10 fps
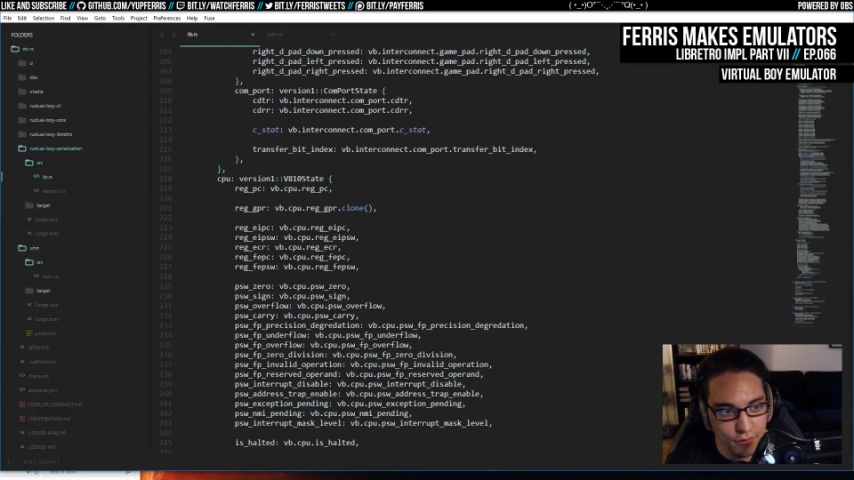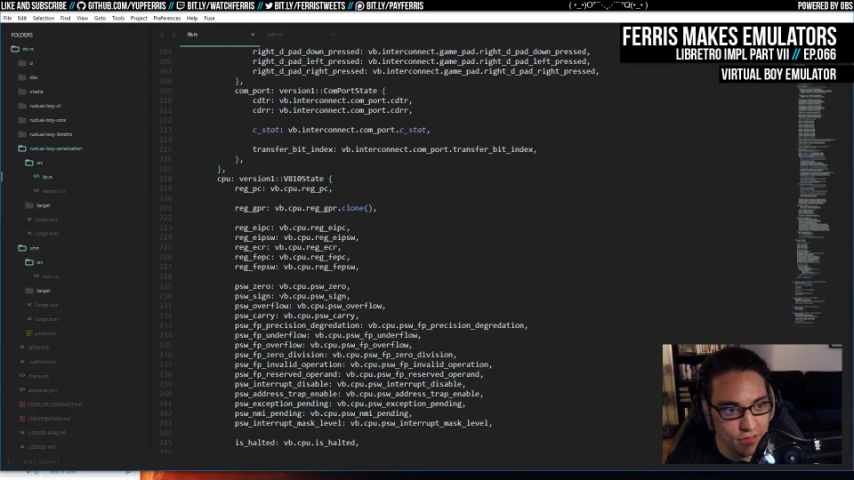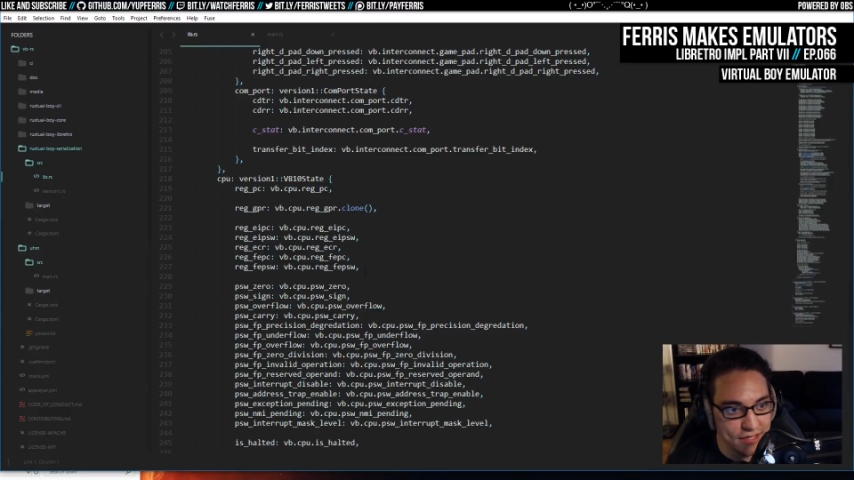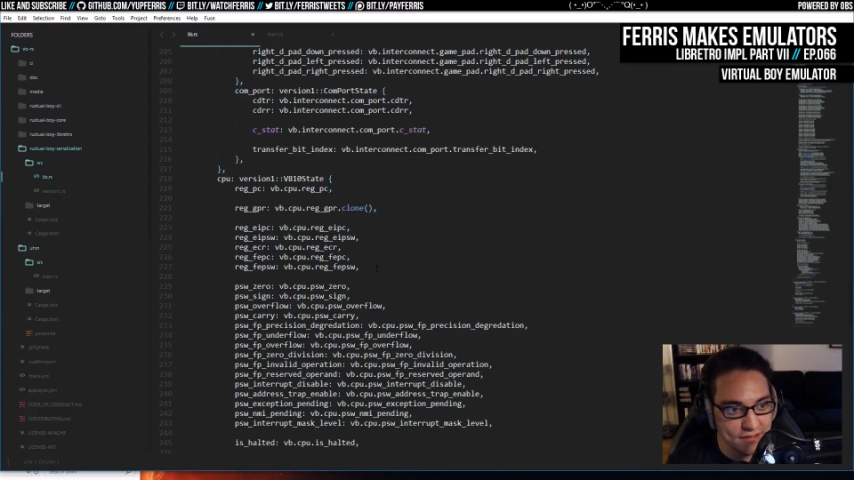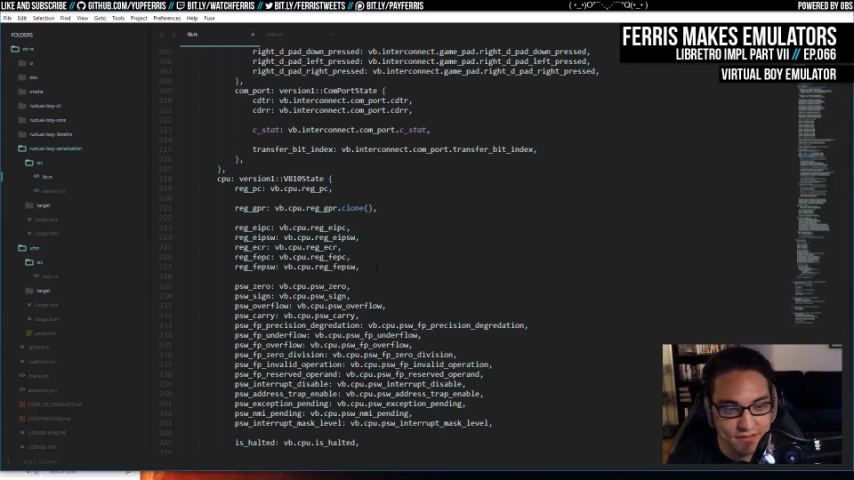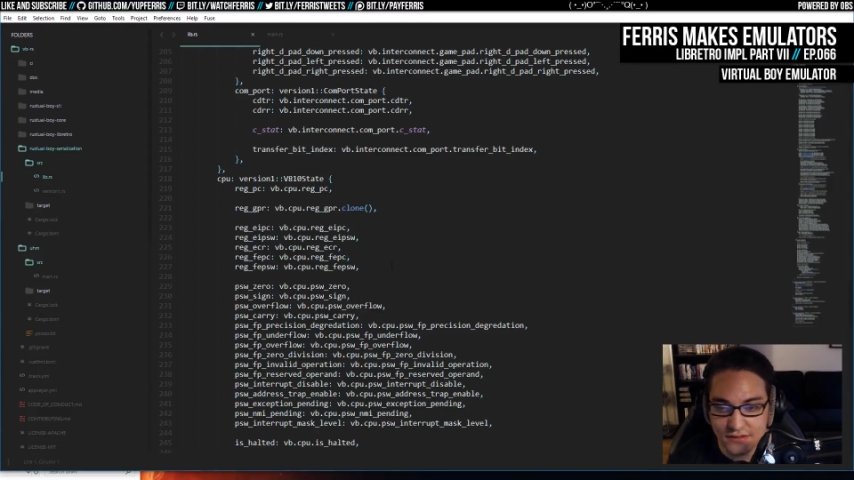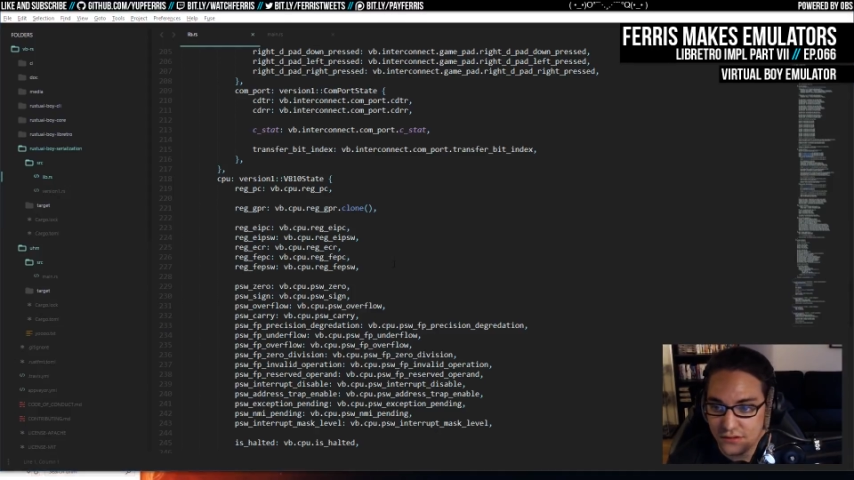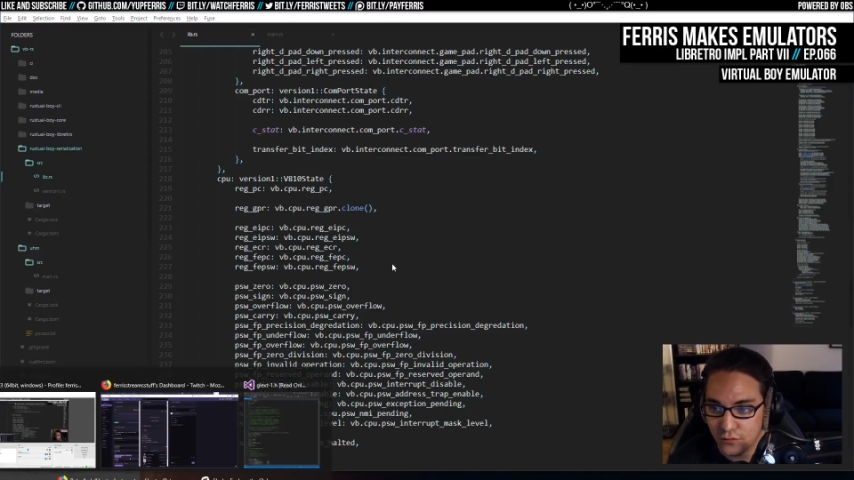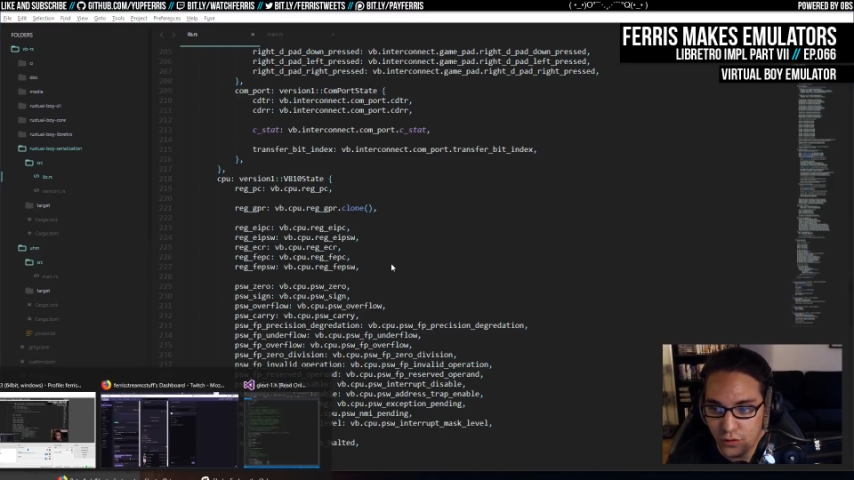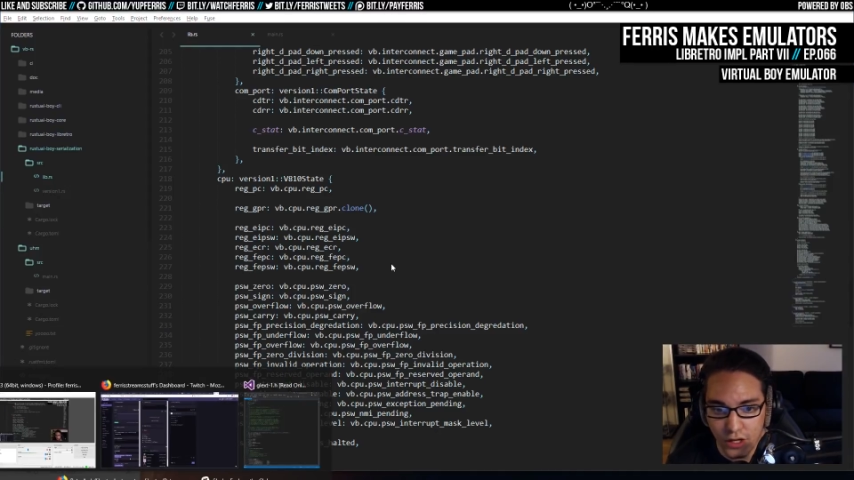things
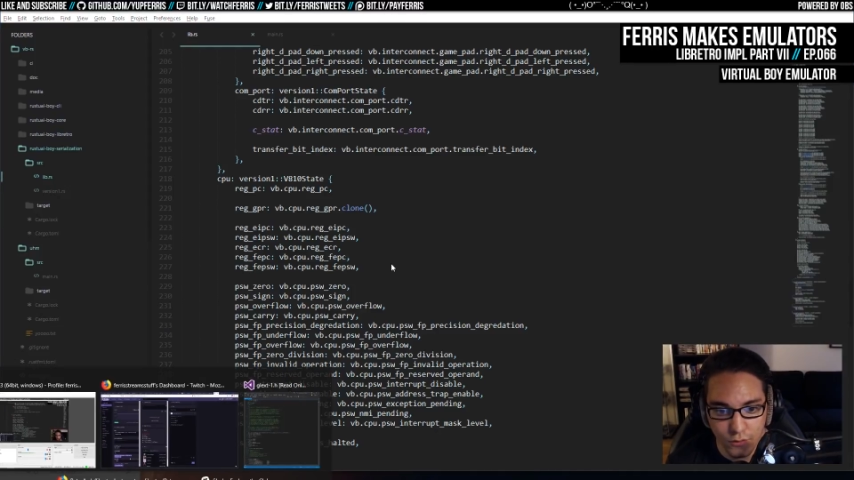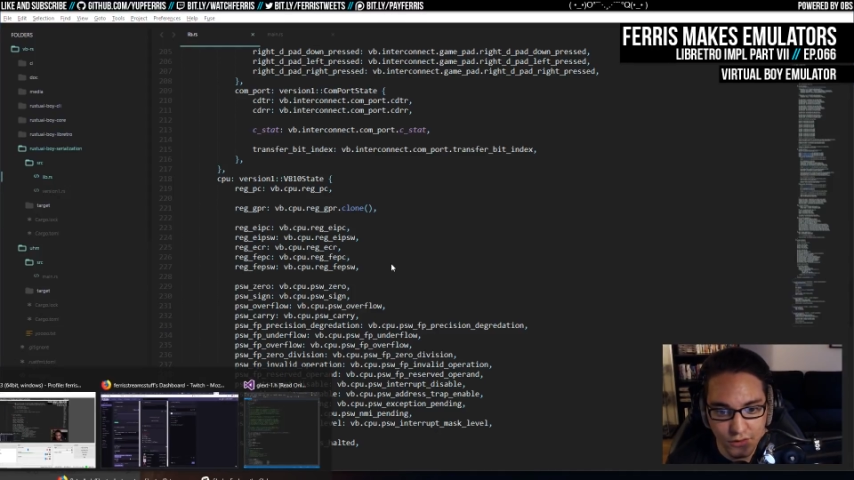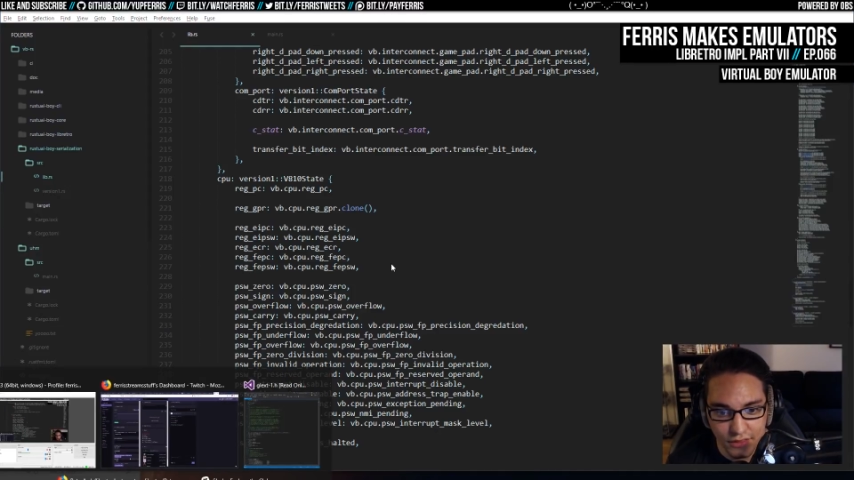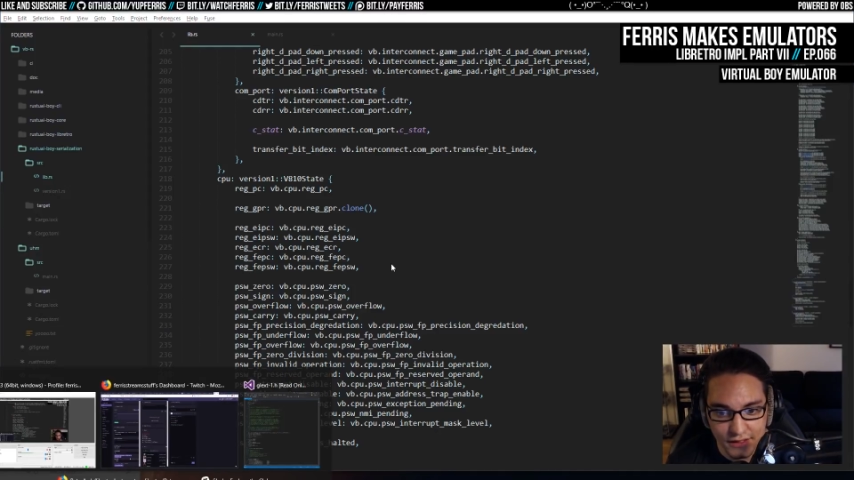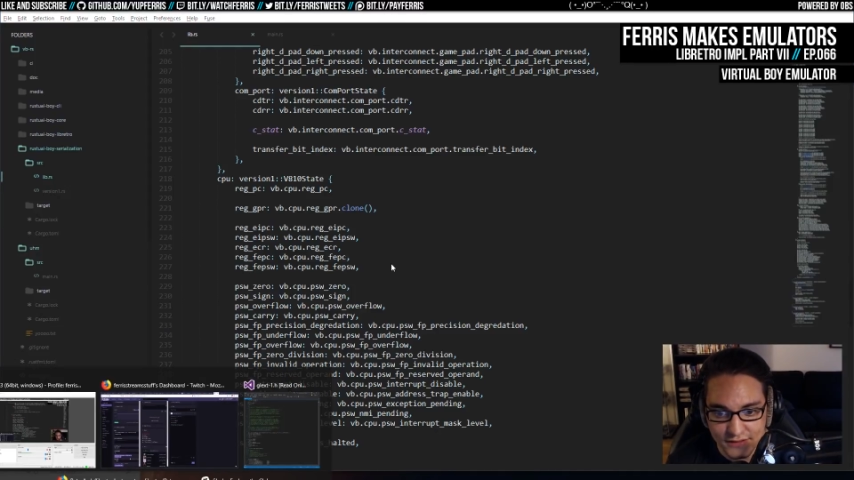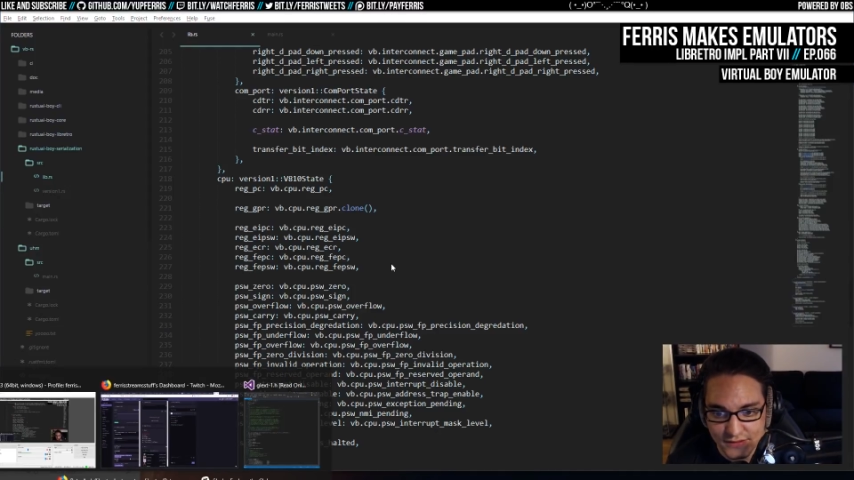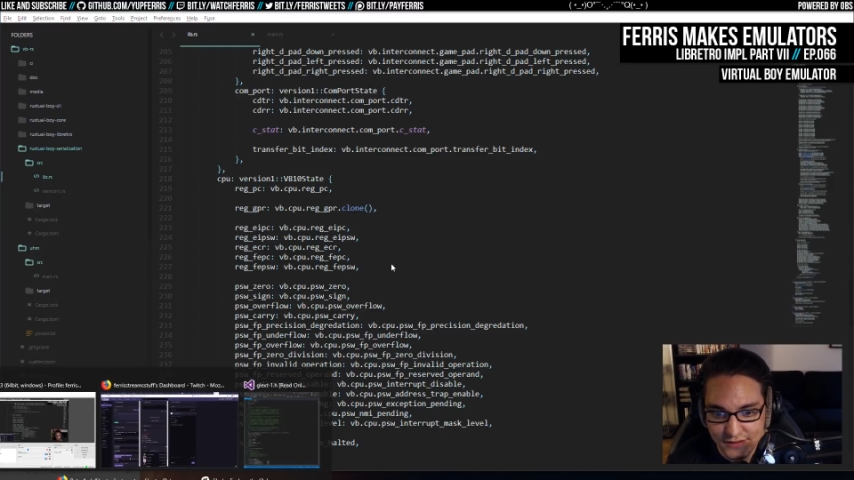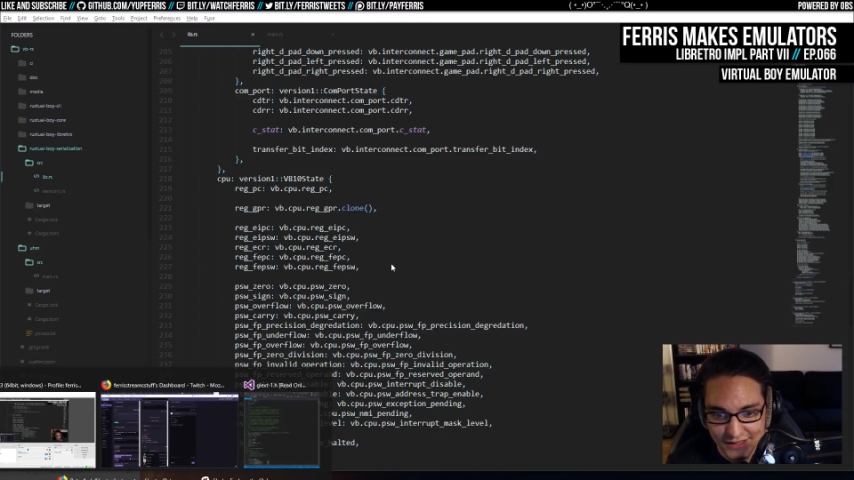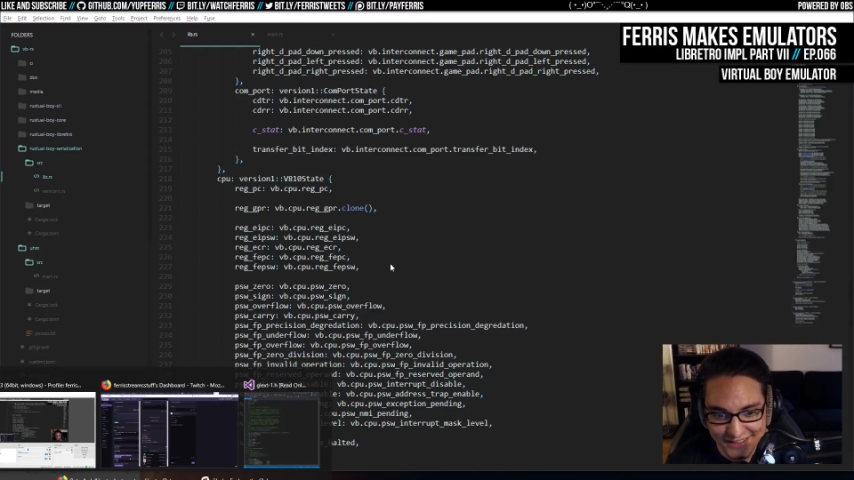wrong with this.